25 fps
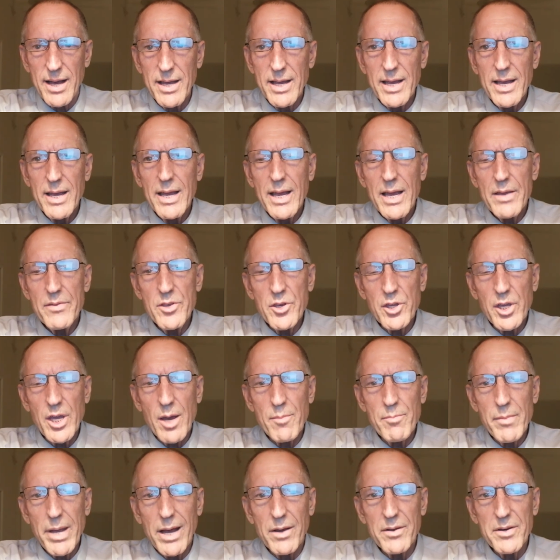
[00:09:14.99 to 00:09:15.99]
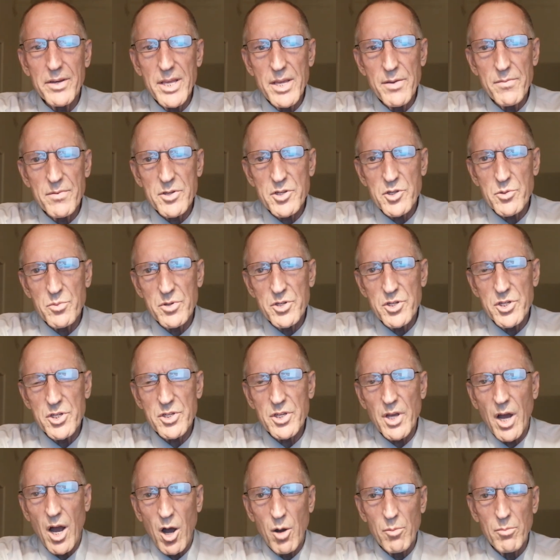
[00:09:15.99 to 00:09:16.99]
And then you got Mount Nevis, which
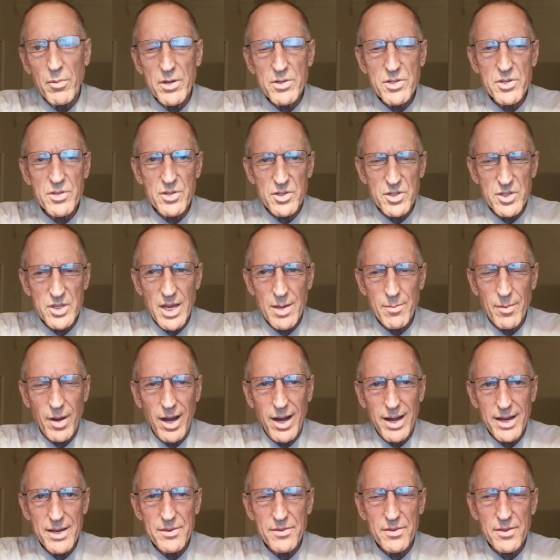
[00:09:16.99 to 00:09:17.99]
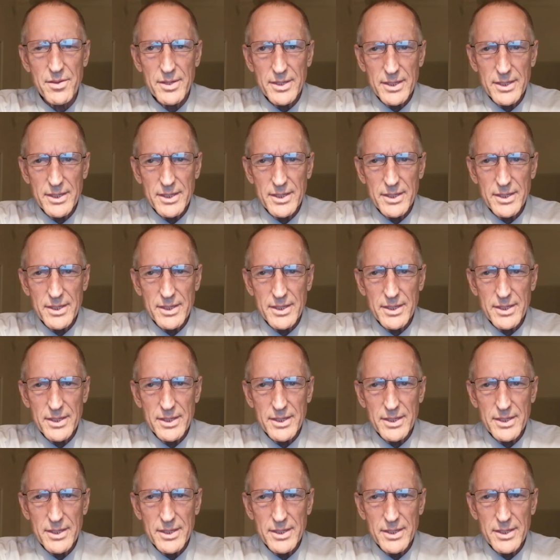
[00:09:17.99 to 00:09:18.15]
is almost the same height.